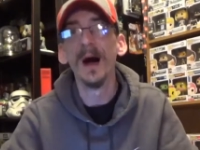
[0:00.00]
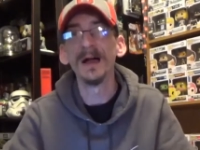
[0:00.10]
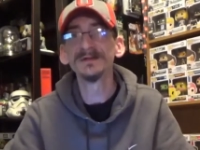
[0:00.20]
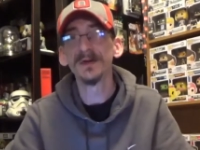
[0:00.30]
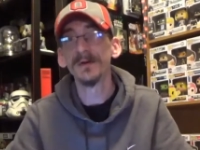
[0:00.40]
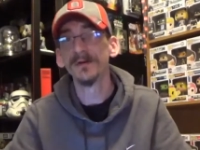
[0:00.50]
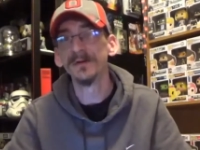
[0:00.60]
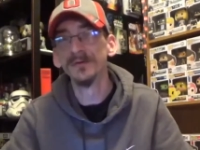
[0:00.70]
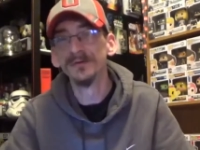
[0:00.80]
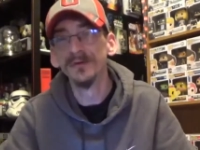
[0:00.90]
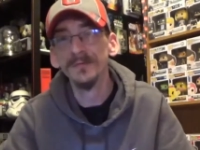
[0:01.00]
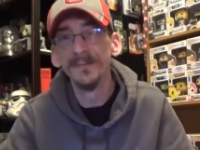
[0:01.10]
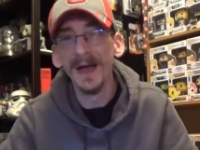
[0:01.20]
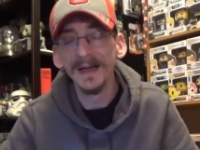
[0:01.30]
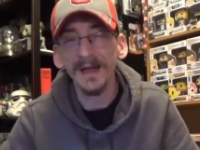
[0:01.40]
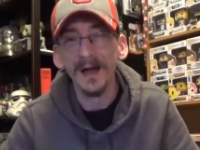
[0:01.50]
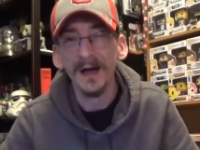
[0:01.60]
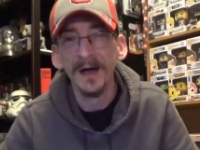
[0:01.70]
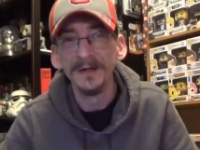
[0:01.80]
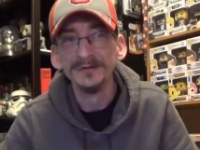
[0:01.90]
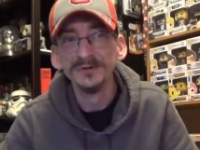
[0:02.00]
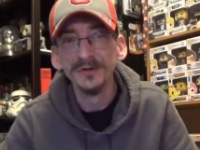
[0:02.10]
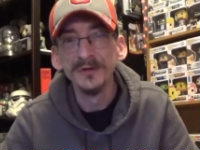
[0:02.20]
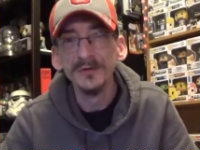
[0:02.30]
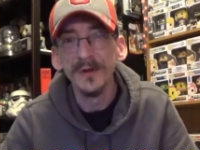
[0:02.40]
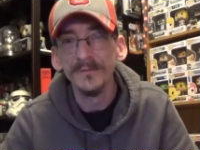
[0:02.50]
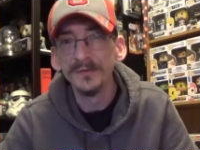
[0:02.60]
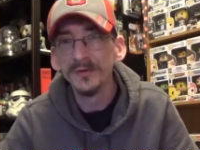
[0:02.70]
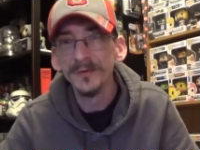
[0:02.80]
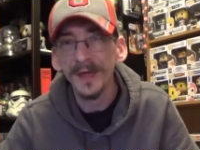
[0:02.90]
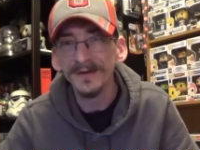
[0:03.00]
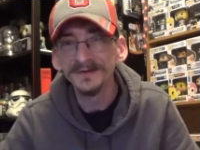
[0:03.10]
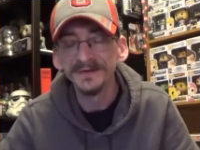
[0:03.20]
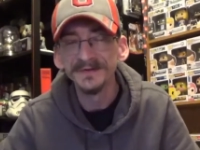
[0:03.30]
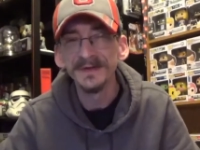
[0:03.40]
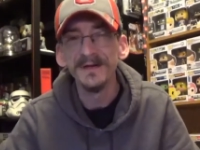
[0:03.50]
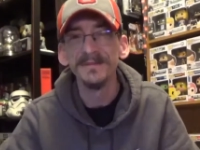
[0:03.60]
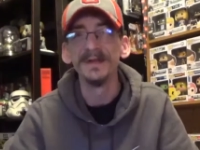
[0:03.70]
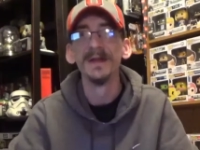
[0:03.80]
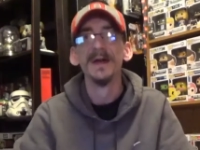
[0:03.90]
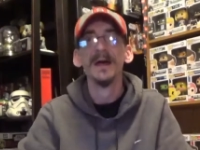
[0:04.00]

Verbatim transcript: I started YouTube back on June of 2007.